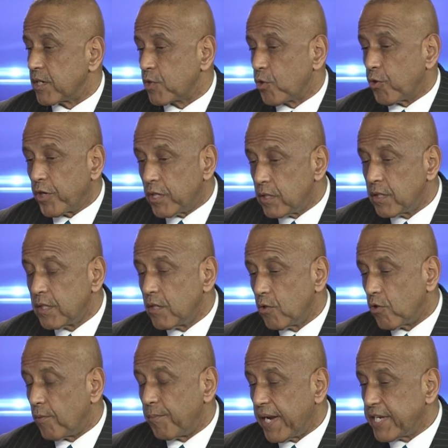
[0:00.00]
their colonel
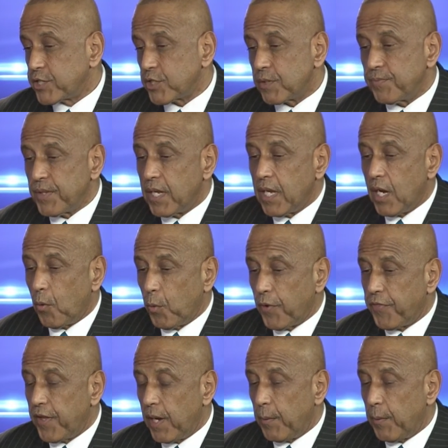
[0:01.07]
or major with